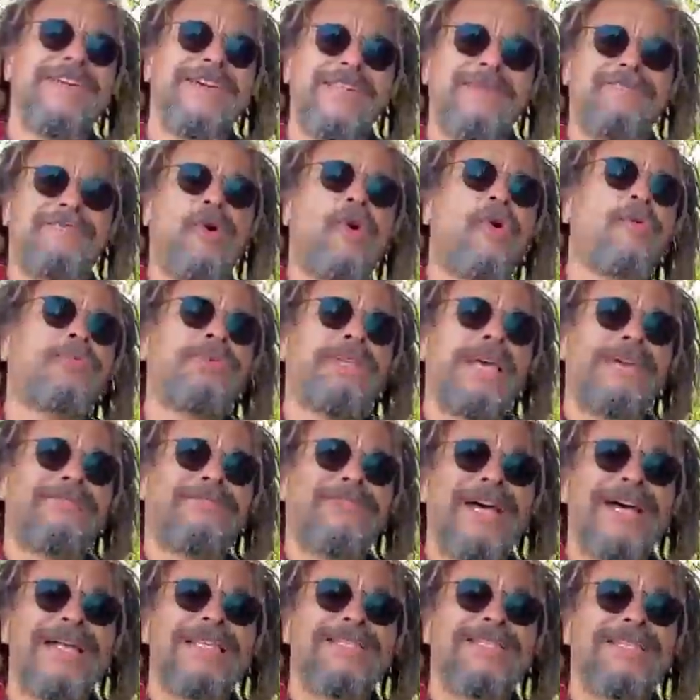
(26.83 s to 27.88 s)
at the bottom
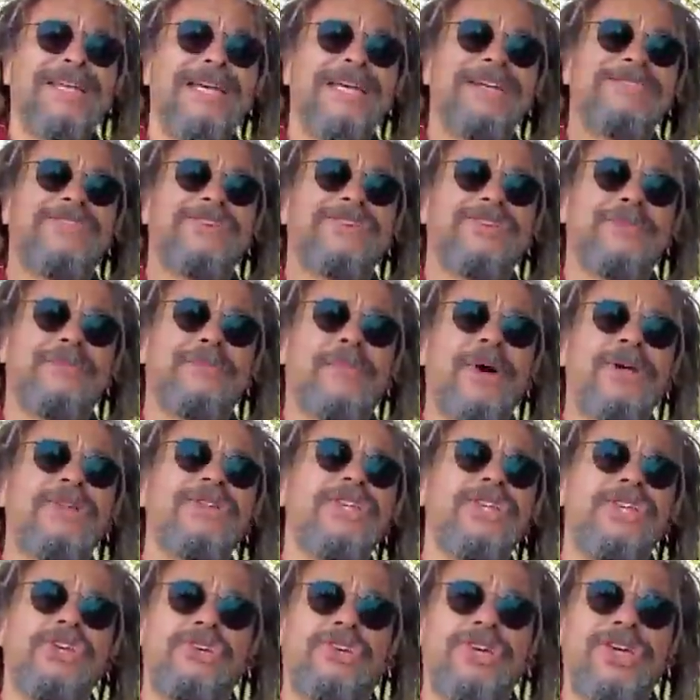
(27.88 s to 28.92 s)
left hand side there's a
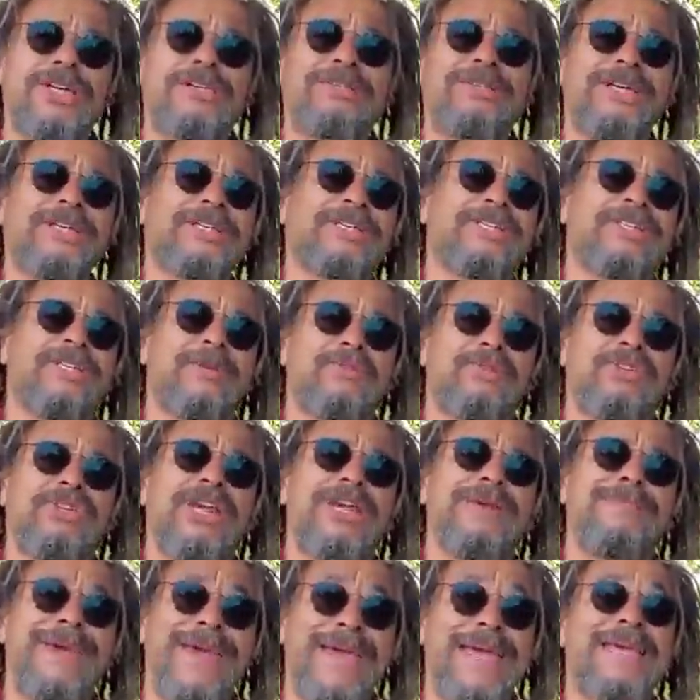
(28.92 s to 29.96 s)
button that you can click to
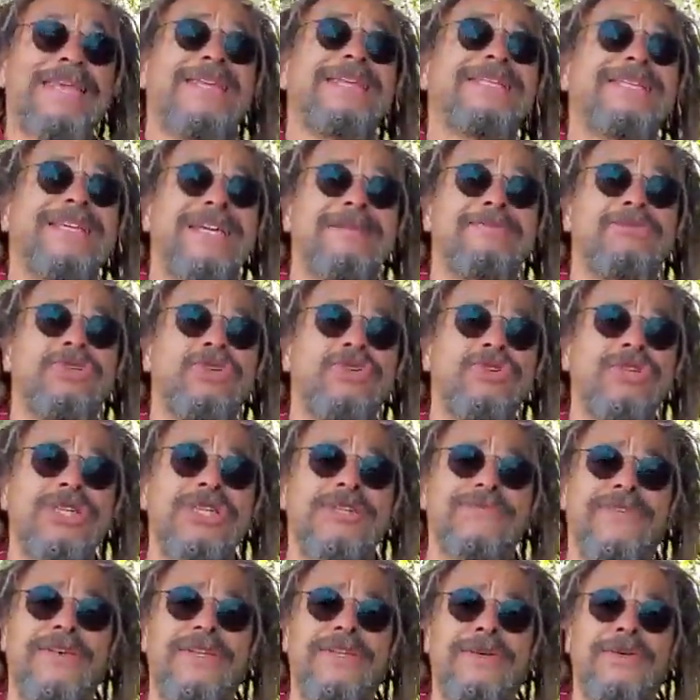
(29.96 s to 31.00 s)
subscribe at any time during
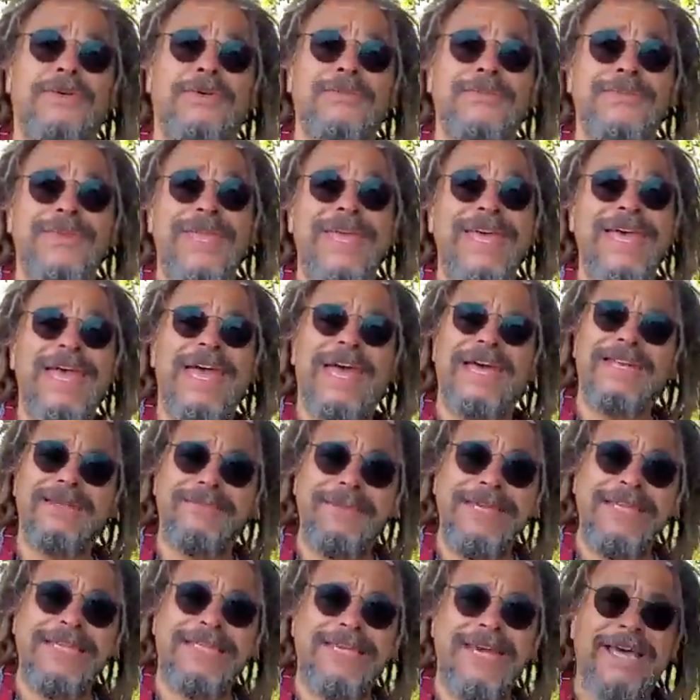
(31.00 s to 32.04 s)
this video. In the
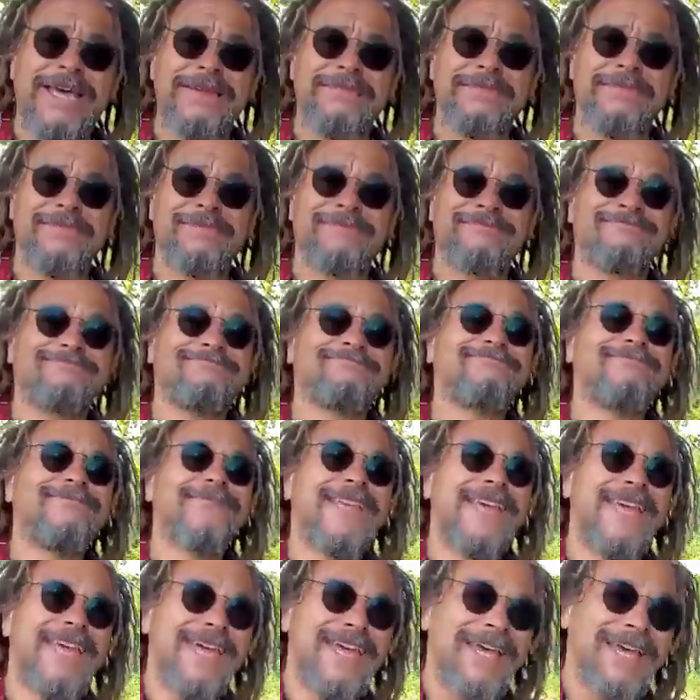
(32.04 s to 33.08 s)
meantime,
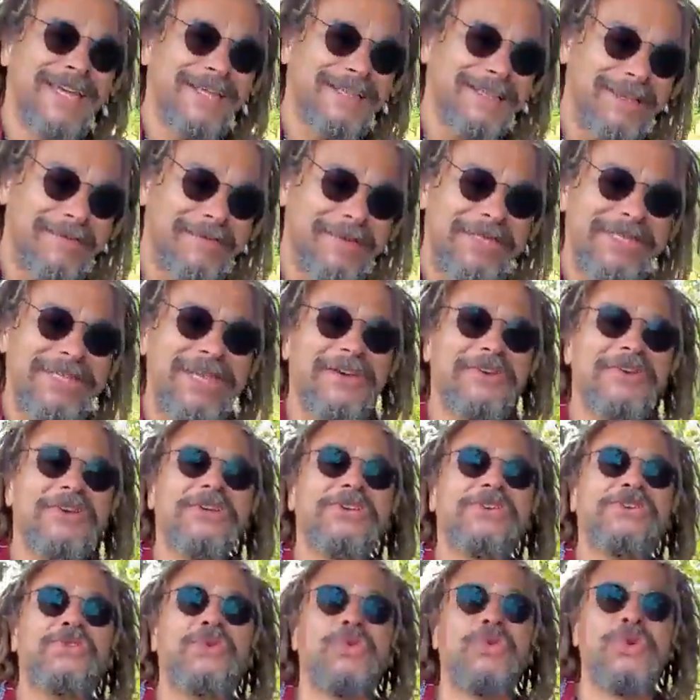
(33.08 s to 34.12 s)
let me tell you a
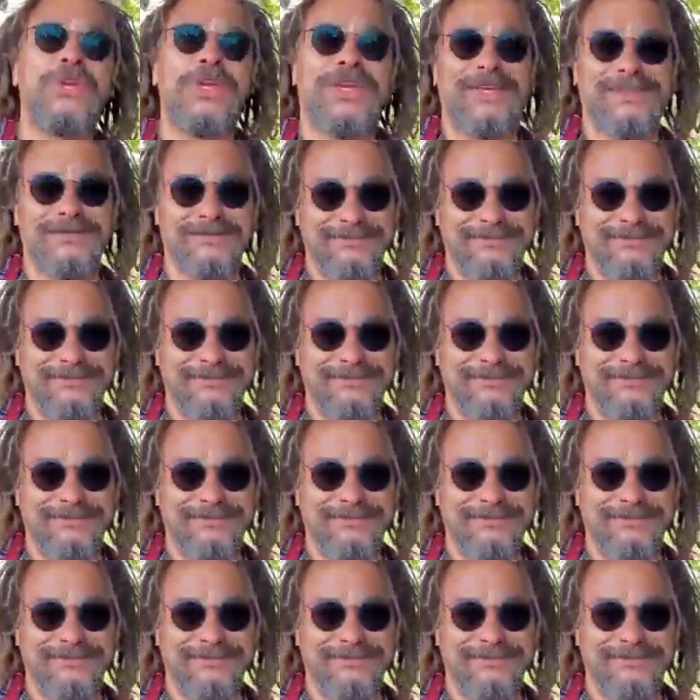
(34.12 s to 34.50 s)
story.